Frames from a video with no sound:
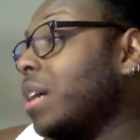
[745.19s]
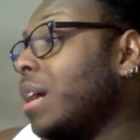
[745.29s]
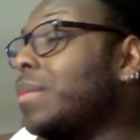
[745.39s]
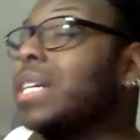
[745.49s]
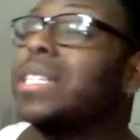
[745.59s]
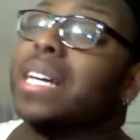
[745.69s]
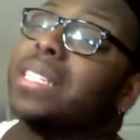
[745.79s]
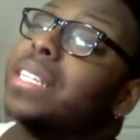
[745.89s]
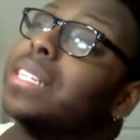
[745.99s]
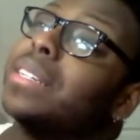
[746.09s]
I'm like,
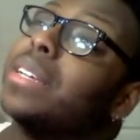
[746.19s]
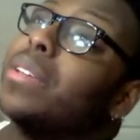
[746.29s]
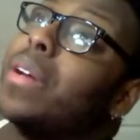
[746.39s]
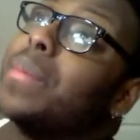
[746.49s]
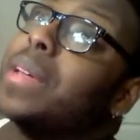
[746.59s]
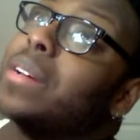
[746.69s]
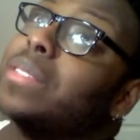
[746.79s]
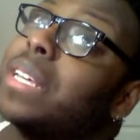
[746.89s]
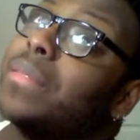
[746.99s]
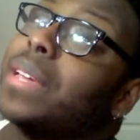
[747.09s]
Jocelyn, you ain't been on
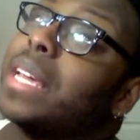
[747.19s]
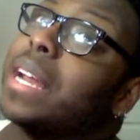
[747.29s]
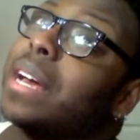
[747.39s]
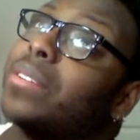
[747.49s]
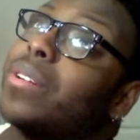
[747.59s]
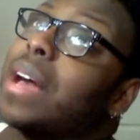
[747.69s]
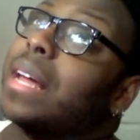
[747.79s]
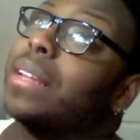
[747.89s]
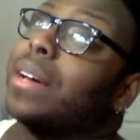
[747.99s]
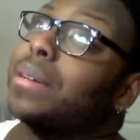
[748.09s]
TV in I don't know
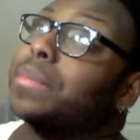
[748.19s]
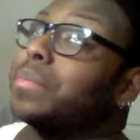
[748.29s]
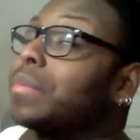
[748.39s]
how long.